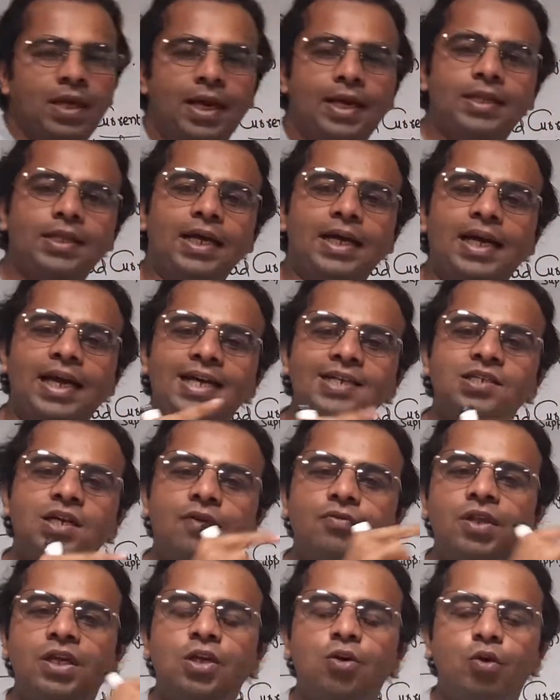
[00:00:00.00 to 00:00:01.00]
In the case
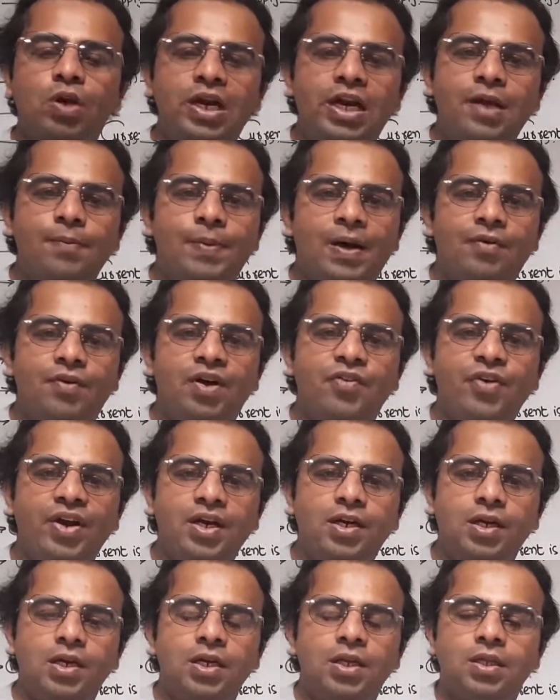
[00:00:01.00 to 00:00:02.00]
of the unity power
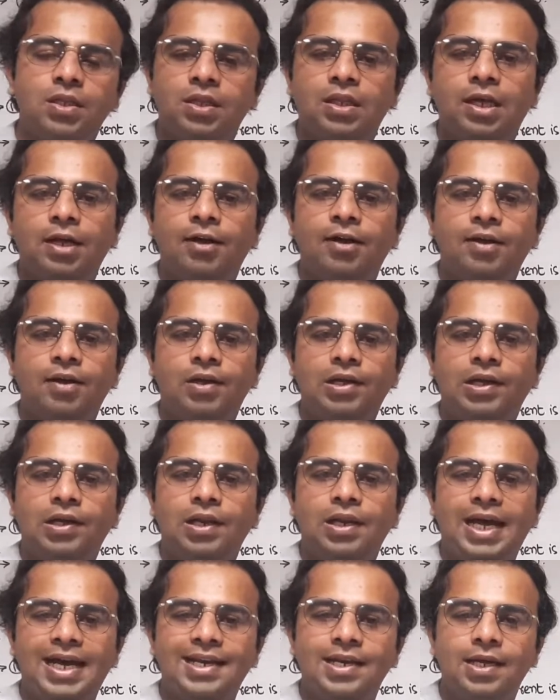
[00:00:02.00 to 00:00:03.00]
factor, the
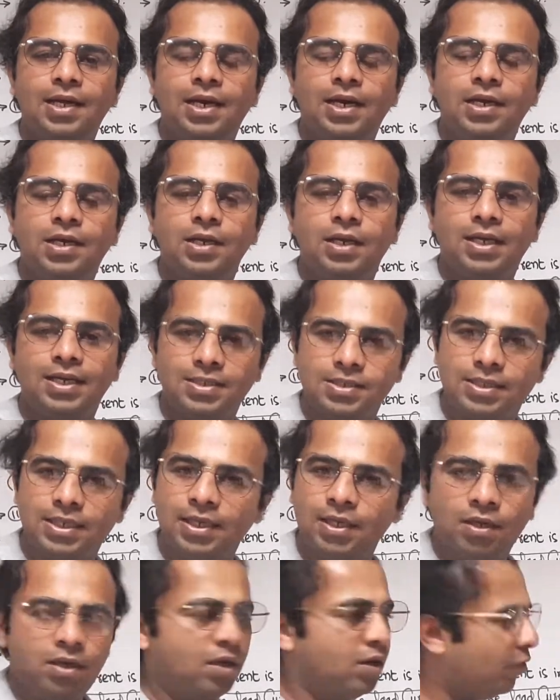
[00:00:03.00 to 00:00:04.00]
line current is
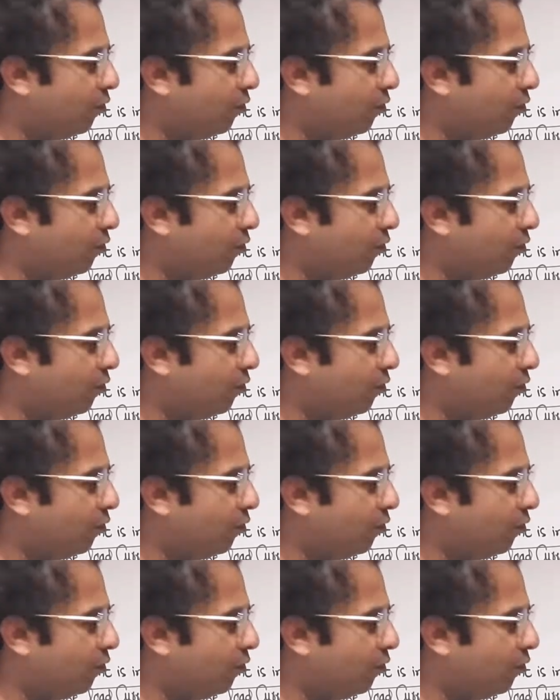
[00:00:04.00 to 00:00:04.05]
the